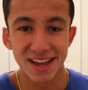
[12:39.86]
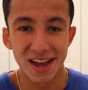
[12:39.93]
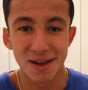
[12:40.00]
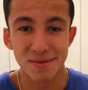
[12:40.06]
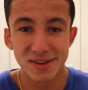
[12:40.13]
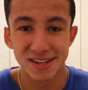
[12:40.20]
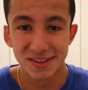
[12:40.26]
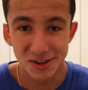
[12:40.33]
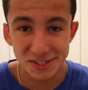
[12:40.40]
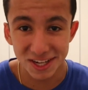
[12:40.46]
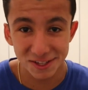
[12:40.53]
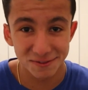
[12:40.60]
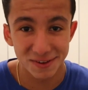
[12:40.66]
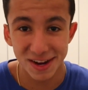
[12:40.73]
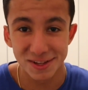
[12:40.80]
I mean, us
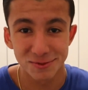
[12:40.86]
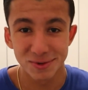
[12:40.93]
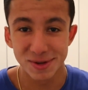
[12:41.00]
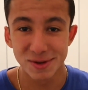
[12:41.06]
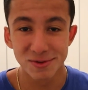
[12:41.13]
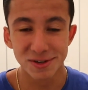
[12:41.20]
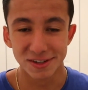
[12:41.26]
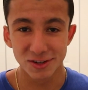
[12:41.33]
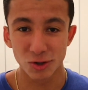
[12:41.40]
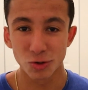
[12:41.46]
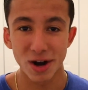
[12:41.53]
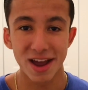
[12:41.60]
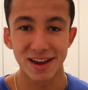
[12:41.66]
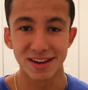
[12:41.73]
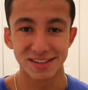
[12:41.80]
as fans, we would
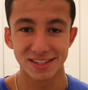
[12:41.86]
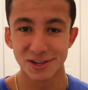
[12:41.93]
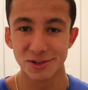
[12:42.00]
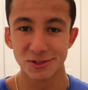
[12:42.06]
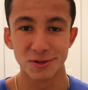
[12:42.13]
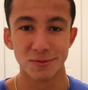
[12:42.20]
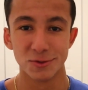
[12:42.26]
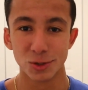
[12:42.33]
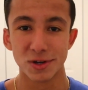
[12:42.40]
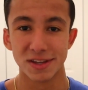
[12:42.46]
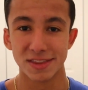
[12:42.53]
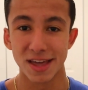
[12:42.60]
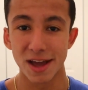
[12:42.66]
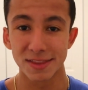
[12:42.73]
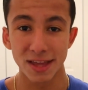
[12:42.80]
cry tears of
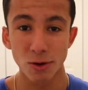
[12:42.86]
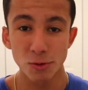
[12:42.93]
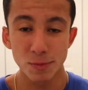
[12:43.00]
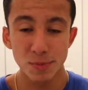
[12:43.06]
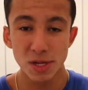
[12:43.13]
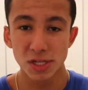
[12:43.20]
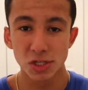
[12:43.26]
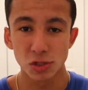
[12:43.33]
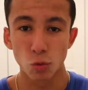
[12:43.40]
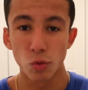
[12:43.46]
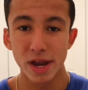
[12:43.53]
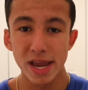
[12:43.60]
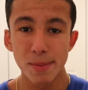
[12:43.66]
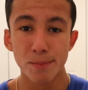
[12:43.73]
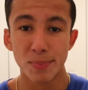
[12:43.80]
joy. That would be just
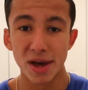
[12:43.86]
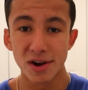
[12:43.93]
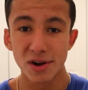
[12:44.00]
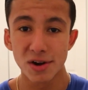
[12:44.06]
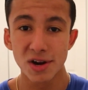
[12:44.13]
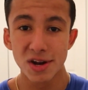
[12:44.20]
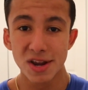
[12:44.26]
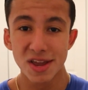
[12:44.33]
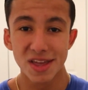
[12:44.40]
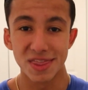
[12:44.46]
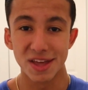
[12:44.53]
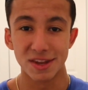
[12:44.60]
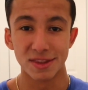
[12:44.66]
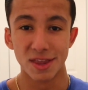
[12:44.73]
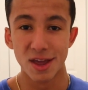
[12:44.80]
way better
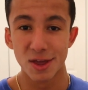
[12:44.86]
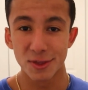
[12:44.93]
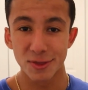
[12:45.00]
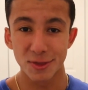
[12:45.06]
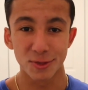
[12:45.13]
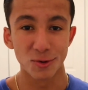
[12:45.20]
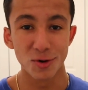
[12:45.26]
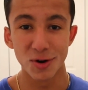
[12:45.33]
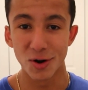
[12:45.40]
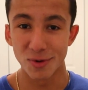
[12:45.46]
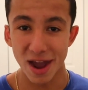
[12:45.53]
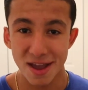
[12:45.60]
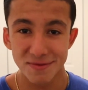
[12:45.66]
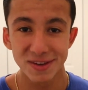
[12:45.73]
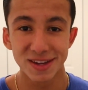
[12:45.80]
than Thor
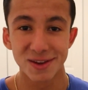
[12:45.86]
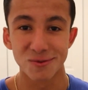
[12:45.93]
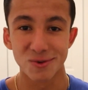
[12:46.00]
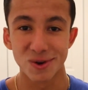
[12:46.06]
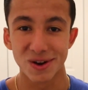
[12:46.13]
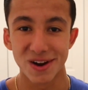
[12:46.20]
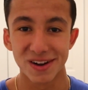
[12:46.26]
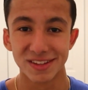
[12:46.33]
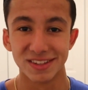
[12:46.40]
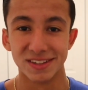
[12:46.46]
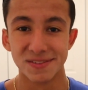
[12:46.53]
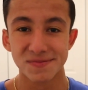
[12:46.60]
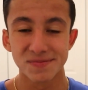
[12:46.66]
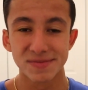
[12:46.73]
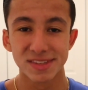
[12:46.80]
arriving in Wakanda.
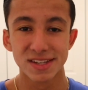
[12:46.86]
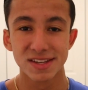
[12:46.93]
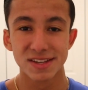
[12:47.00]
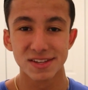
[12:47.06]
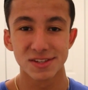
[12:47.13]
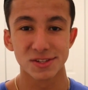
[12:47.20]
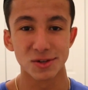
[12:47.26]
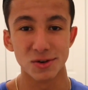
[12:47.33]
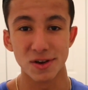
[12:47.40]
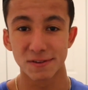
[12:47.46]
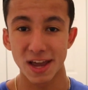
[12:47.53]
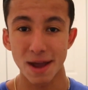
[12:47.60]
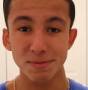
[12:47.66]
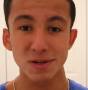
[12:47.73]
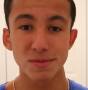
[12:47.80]
So if
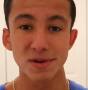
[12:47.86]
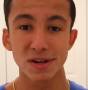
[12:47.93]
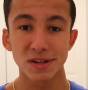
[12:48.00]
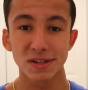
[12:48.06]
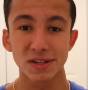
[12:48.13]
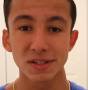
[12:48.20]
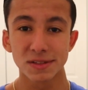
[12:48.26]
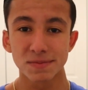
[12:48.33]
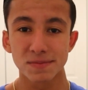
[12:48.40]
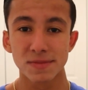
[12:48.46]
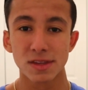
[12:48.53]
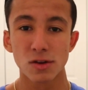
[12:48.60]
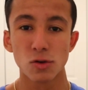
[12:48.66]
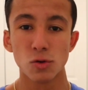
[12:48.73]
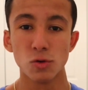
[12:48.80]
Captain America,
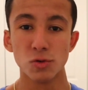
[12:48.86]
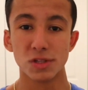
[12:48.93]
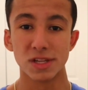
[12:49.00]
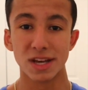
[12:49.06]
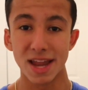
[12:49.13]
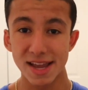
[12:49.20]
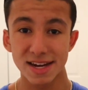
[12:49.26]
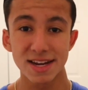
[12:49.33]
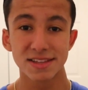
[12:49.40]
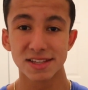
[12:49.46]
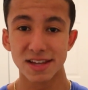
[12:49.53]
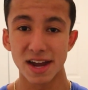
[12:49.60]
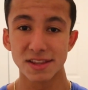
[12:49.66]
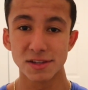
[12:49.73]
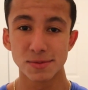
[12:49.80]
who's likely to
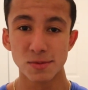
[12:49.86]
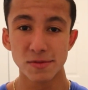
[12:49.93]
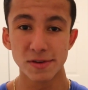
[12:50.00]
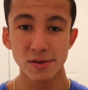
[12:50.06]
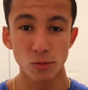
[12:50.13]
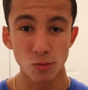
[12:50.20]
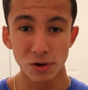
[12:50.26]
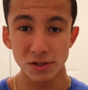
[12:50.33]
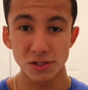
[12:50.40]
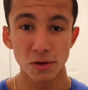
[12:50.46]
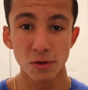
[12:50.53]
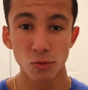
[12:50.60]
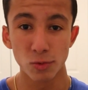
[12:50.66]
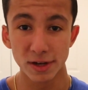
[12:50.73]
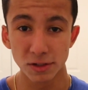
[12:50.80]
die in this movie, were
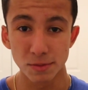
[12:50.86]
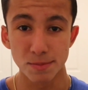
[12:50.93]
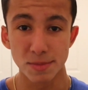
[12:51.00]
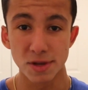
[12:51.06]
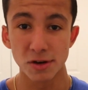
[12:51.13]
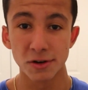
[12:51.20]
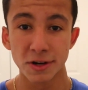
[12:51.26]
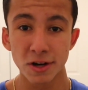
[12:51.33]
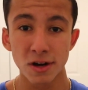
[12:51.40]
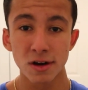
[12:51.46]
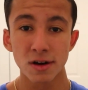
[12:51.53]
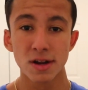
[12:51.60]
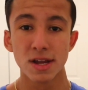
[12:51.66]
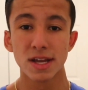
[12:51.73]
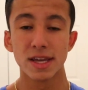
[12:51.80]
to wield Mjolnir,
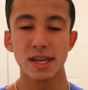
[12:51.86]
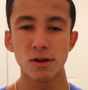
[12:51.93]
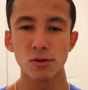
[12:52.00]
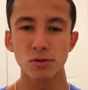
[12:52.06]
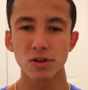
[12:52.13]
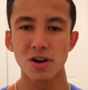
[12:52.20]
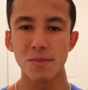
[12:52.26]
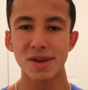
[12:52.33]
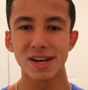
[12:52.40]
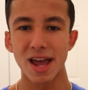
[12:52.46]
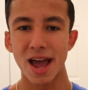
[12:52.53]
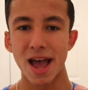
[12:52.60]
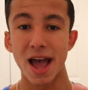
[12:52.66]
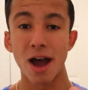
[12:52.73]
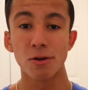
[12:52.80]
he would come in,
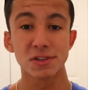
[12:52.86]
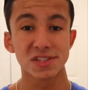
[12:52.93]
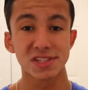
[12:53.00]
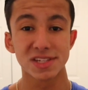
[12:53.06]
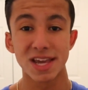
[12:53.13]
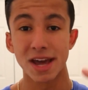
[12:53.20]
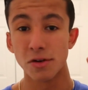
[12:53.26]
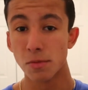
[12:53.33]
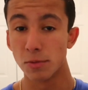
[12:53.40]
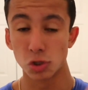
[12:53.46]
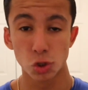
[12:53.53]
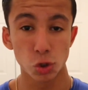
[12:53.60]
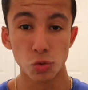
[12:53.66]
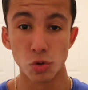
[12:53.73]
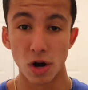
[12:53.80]
I would say, at number
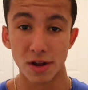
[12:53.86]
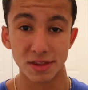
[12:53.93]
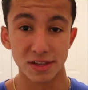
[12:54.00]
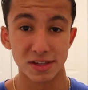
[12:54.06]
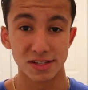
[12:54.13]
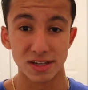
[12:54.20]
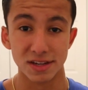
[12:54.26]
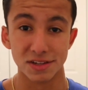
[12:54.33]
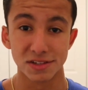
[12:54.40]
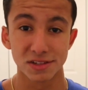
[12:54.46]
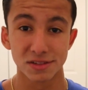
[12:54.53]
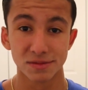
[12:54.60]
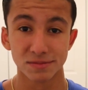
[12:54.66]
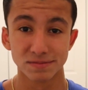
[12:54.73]
2 on this list.